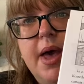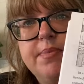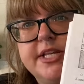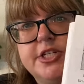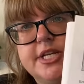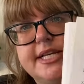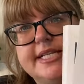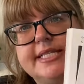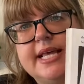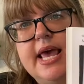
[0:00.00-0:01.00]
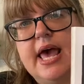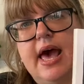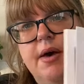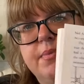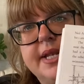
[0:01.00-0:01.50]
pictures,
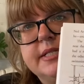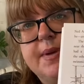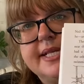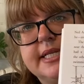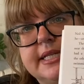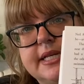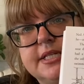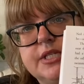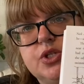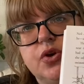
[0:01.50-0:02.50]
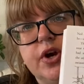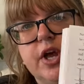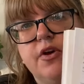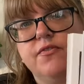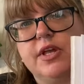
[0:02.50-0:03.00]
but it's basically the story
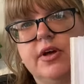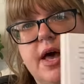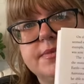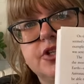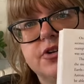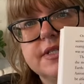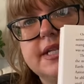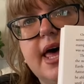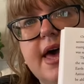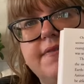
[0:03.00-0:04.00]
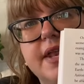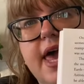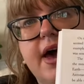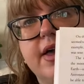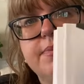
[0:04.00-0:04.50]
of Neil Armstrong's life and
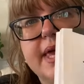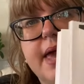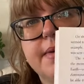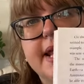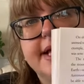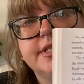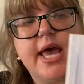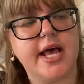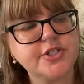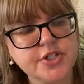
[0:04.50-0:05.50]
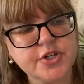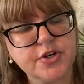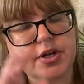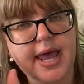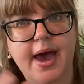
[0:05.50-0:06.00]
how he became an
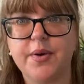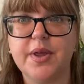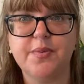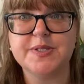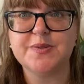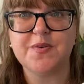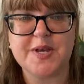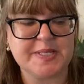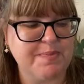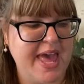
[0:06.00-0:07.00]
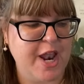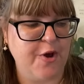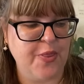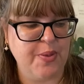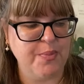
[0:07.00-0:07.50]
astronaut and how he was the first man
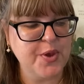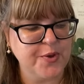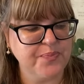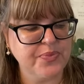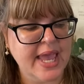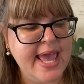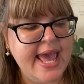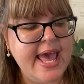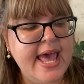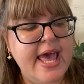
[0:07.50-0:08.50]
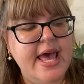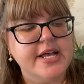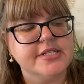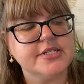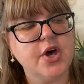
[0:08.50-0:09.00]
on the moon.
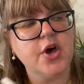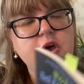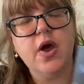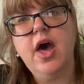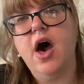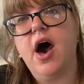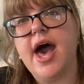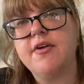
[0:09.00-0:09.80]
So I